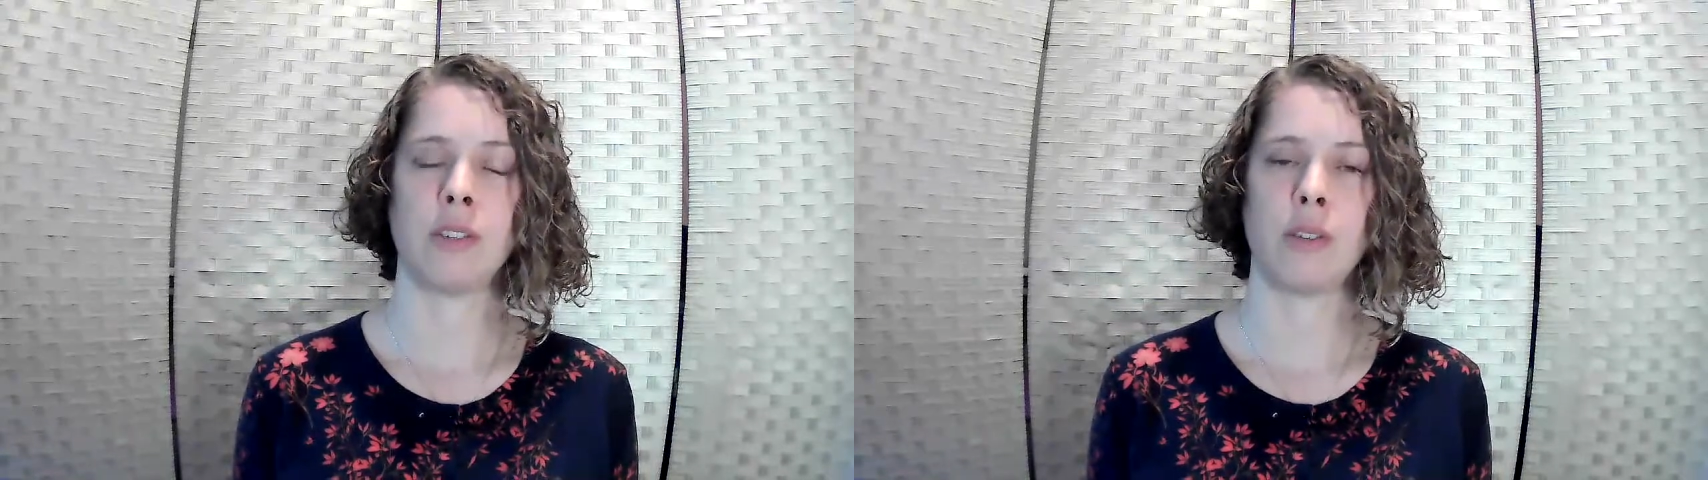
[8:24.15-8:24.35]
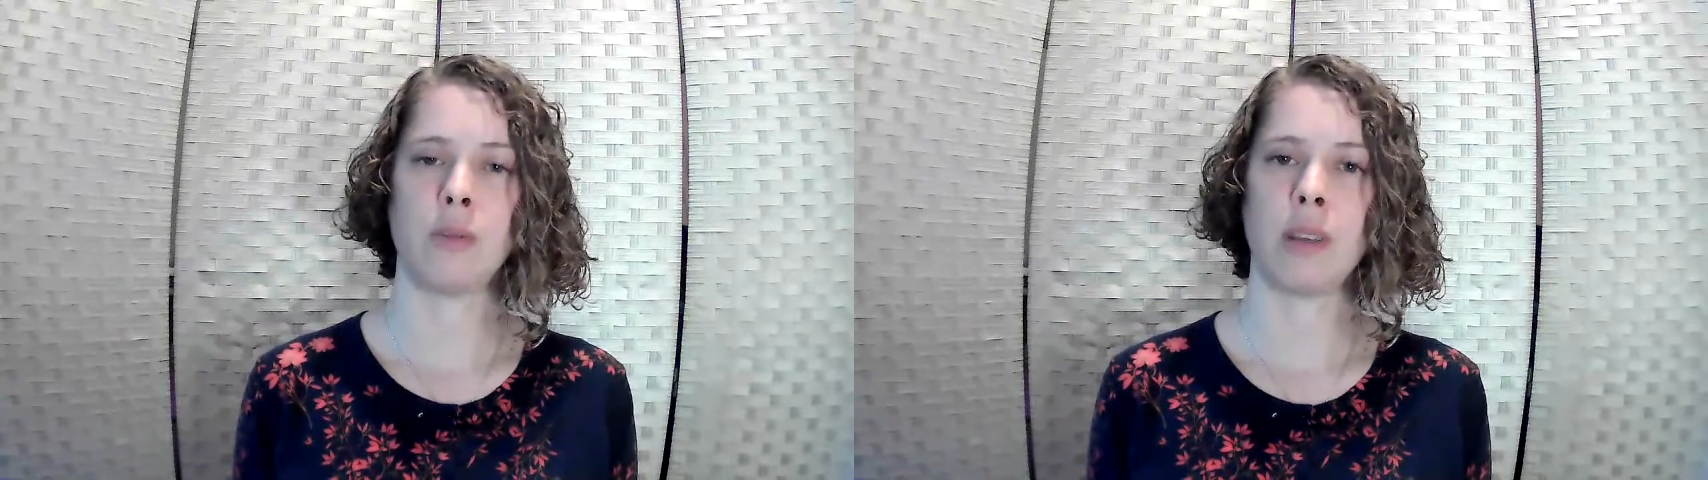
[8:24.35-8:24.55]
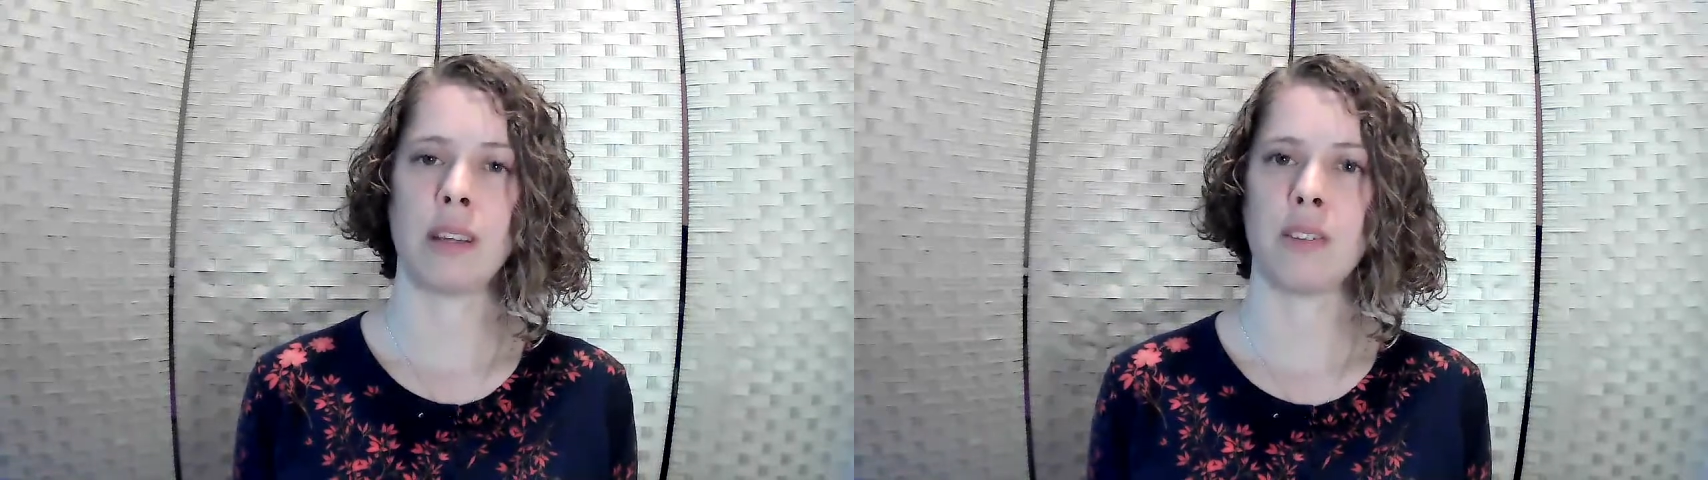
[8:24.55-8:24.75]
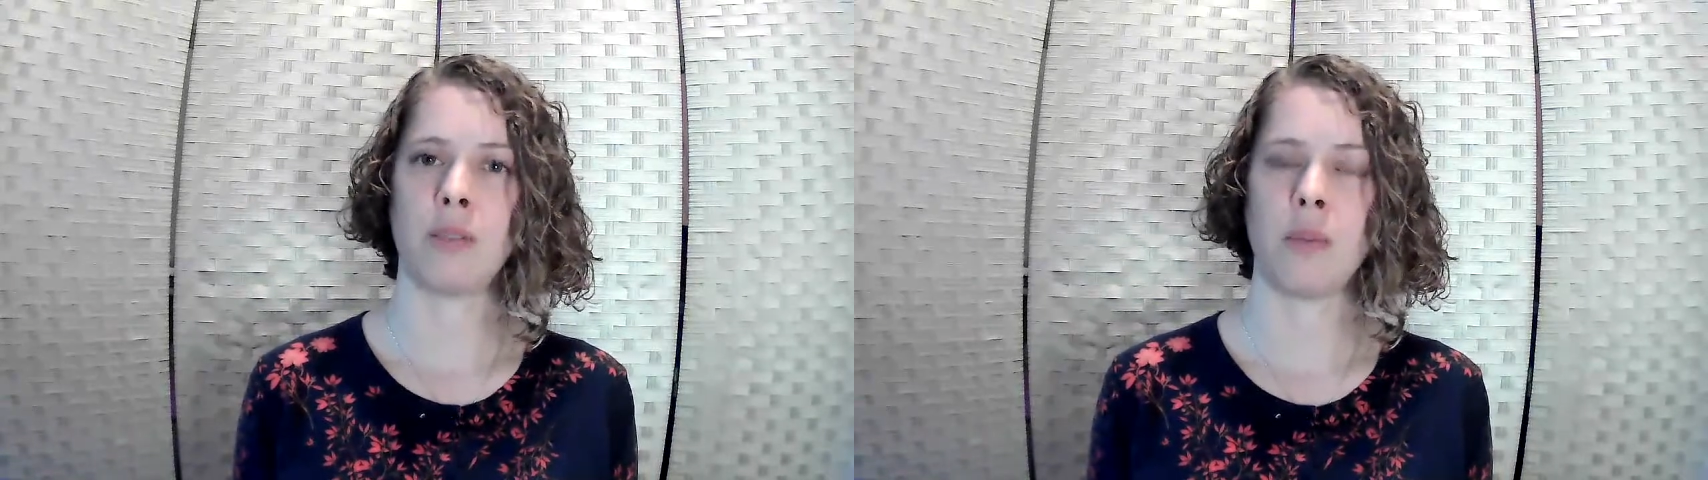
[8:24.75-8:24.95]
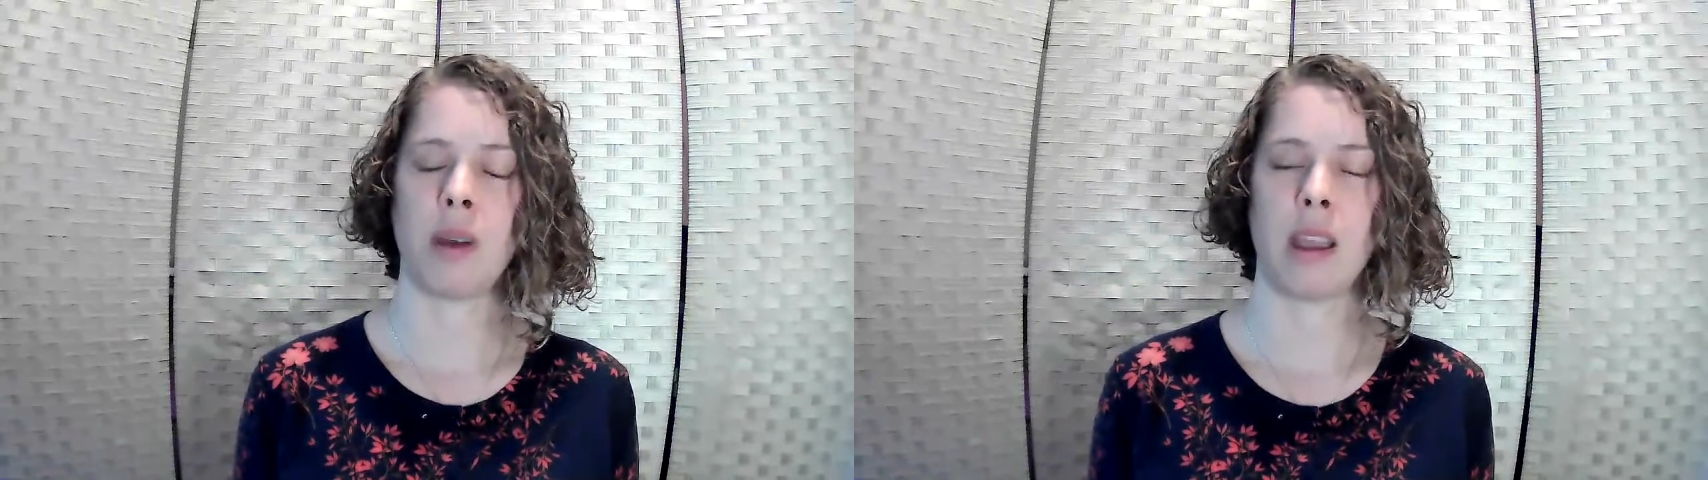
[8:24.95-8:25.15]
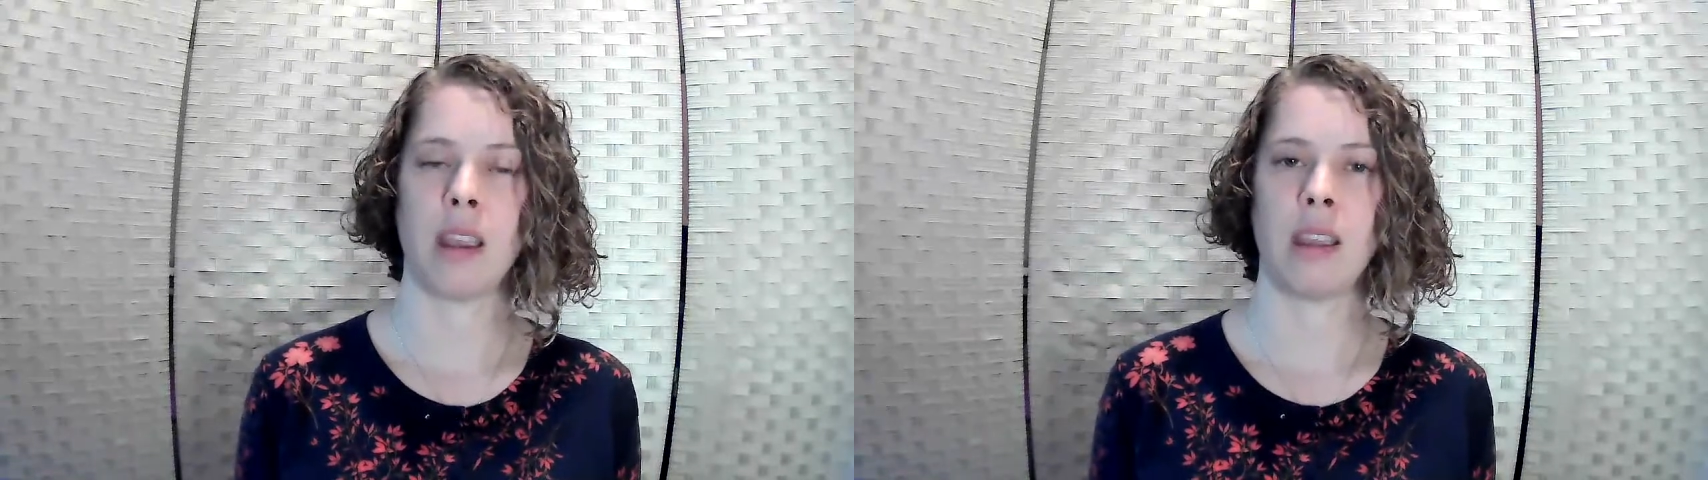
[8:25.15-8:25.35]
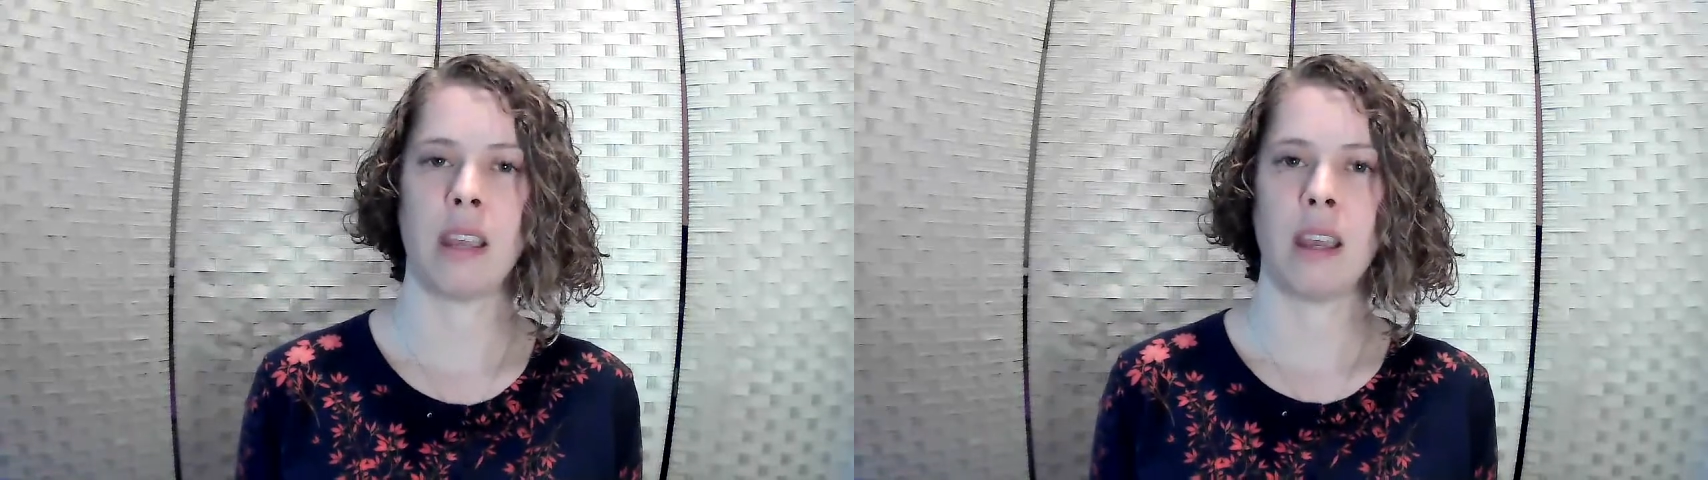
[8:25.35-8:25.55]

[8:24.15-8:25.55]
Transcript: to get to my